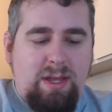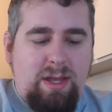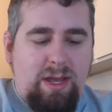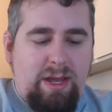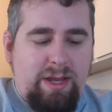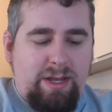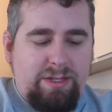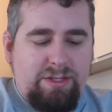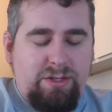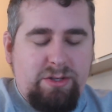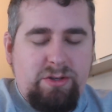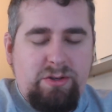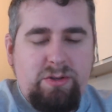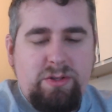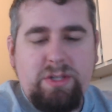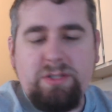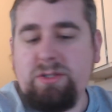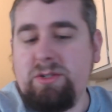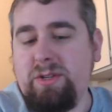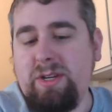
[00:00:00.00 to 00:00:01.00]
Uh, so
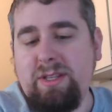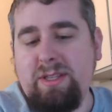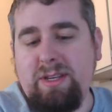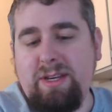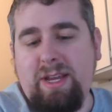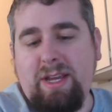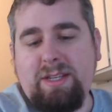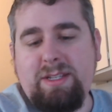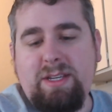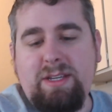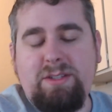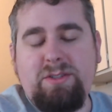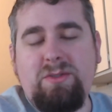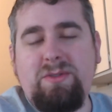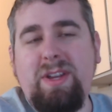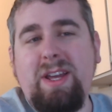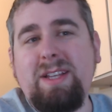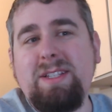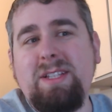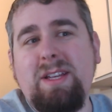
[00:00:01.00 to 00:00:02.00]
let's look at the next thing. So
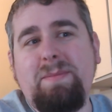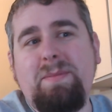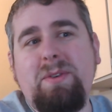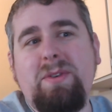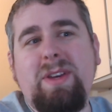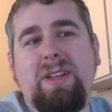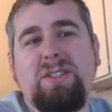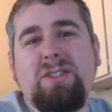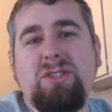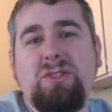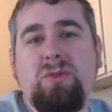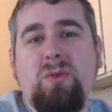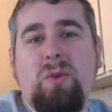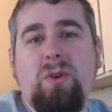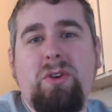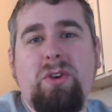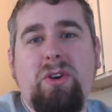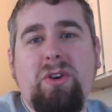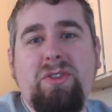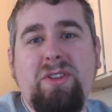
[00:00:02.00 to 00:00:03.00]
next up, you get
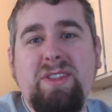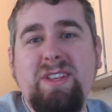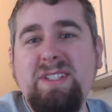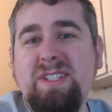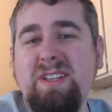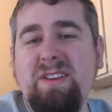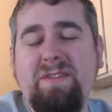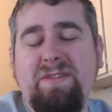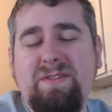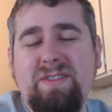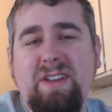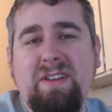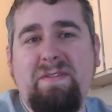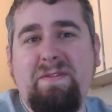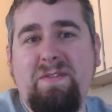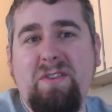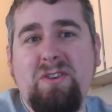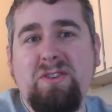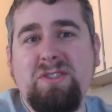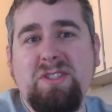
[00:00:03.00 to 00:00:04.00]
Scorn Earth, and this is at
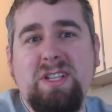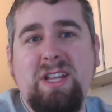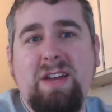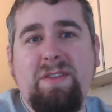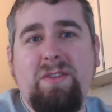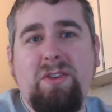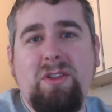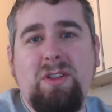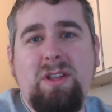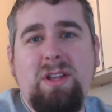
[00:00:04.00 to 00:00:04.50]
first level,